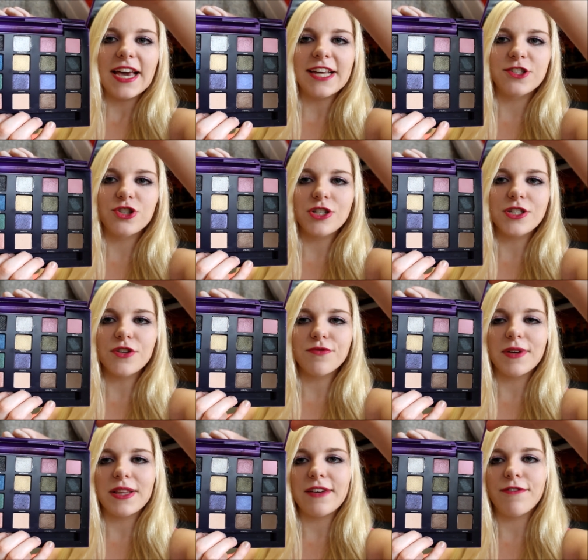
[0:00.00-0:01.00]
It's just a
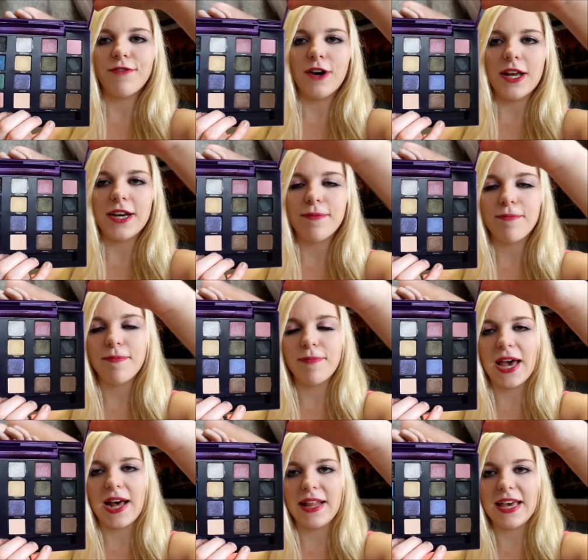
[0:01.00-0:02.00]
really fun
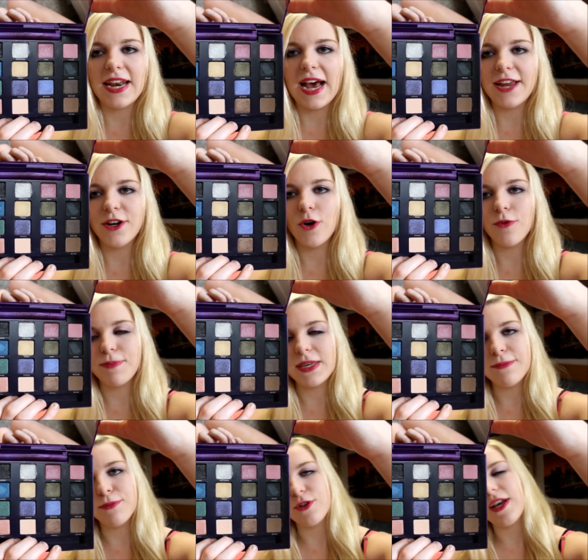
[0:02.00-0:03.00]
palette. I know
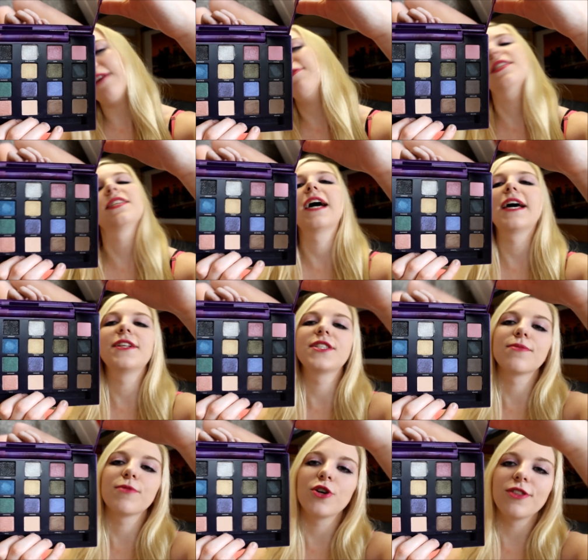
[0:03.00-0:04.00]
people have said
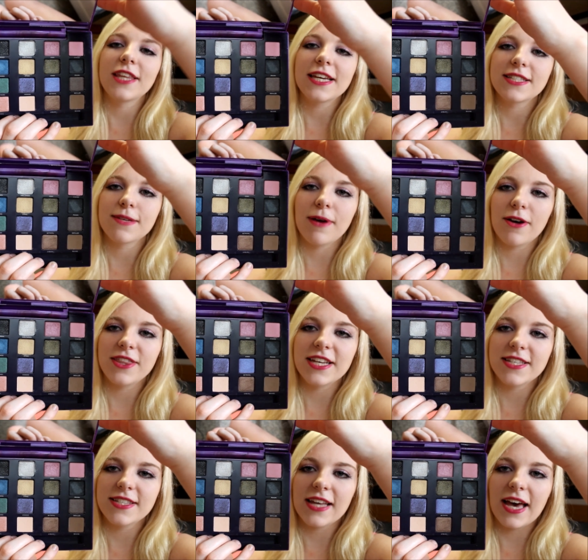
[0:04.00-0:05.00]
some good things about
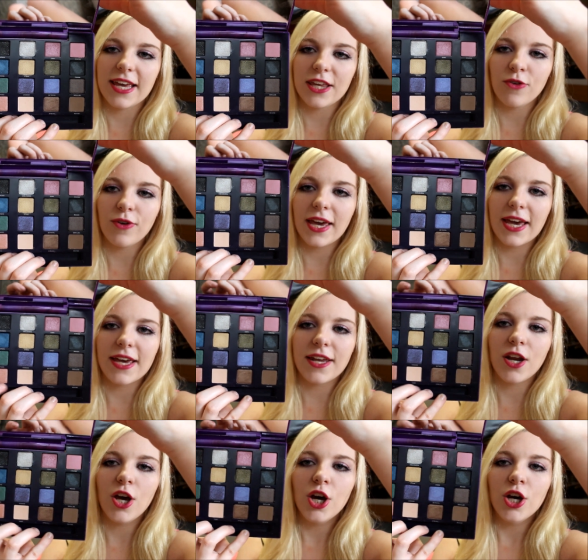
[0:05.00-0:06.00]
this, like you
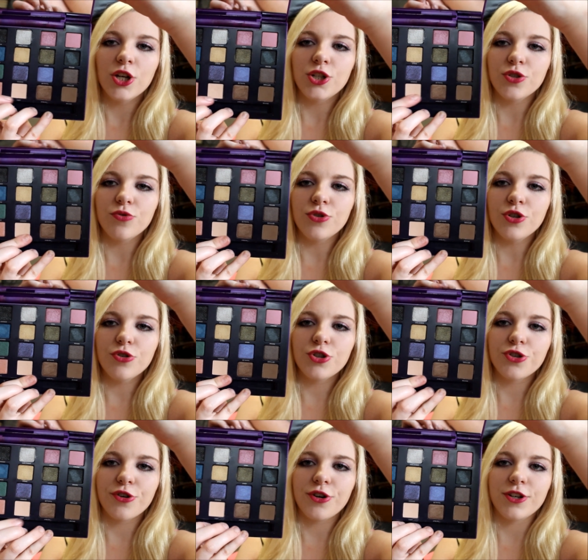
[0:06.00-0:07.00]
can do
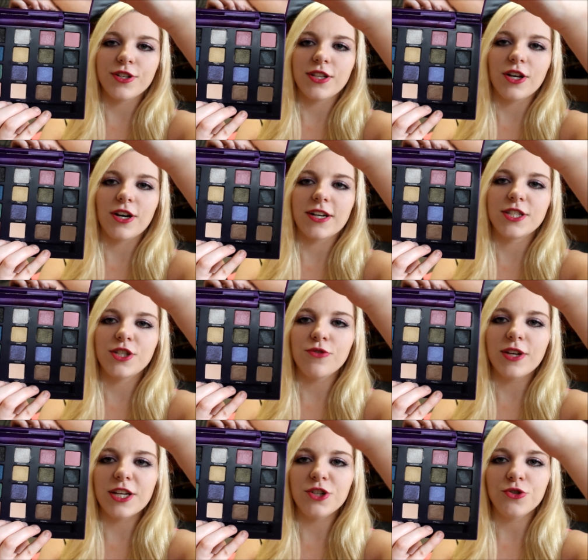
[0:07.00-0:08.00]
neutral looks,
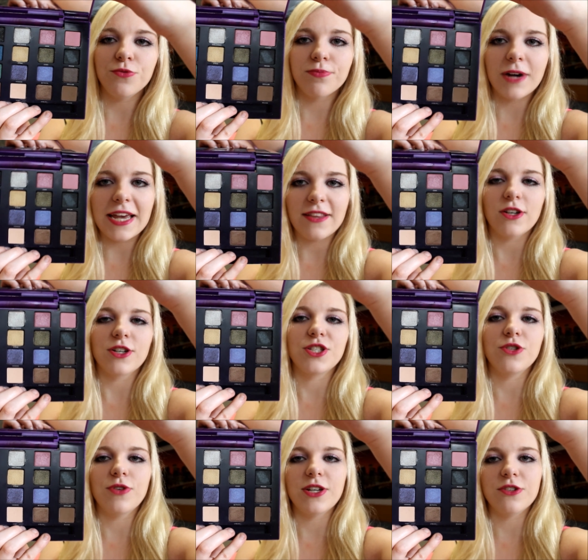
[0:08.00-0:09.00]
you can do bright
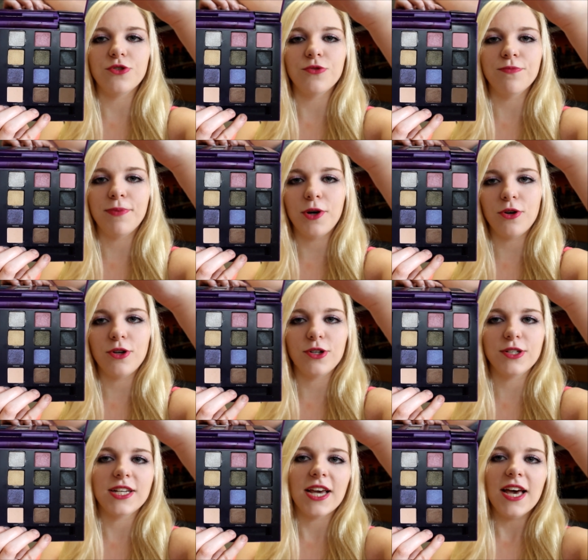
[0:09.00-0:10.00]
looks, you can do
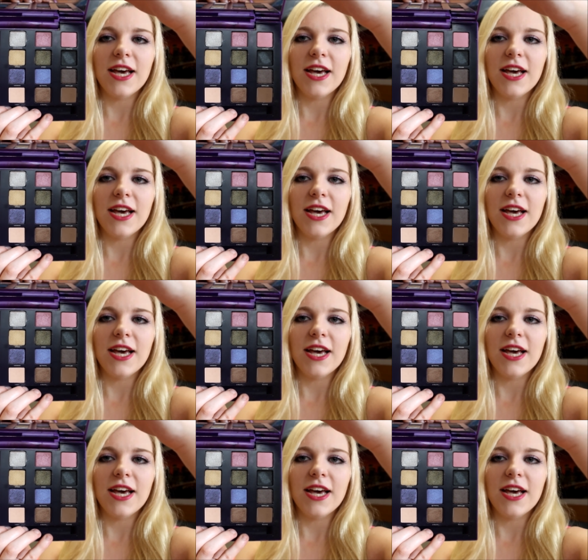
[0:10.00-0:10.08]
bold.